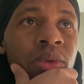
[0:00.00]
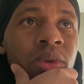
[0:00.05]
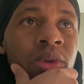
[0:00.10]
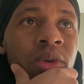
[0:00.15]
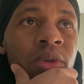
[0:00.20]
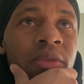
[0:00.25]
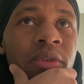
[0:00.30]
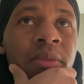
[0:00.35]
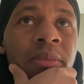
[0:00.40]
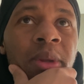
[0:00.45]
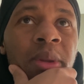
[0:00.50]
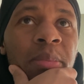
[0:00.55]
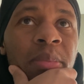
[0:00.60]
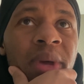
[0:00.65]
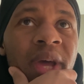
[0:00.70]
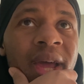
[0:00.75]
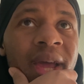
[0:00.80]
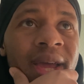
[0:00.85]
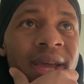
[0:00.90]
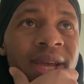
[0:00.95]
from the
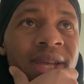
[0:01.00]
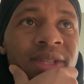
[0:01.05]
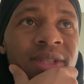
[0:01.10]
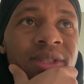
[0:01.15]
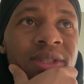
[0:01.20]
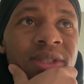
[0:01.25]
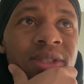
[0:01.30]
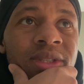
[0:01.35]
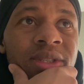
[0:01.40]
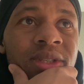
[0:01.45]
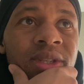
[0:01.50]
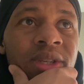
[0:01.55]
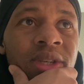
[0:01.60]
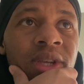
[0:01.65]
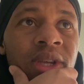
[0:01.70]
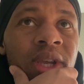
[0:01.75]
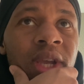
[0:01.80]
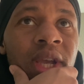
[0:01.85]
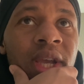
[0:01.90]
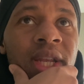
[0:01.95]
past,
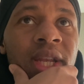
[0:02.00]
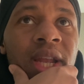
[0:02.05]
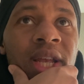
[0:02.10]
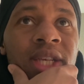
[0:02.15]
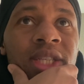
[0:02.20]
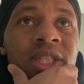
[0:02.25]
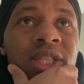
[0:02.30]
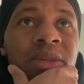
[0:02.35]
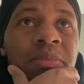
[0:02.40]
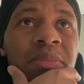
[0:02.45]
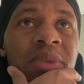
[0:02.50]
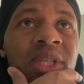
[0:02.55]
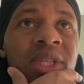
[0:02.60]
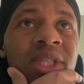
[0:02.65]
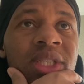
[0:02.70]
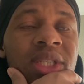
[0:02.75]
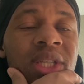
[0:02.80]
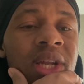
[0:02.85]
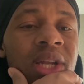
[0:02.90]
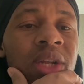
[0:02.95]
and that shit be
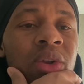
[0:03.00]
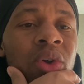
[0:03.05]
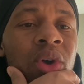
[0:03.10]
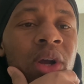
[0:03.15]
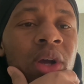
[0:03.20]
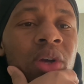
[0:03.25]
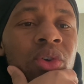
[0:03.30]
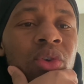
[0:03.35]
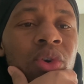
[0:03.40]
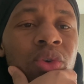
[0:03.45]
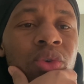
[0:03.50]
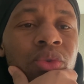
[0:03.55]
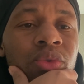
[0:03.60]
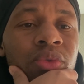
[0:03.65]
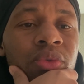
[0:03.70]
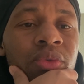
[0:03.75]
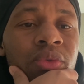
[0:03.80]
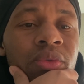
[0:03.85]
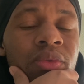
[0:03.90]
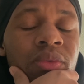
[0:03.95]
stunning our
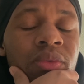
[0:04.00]
growth.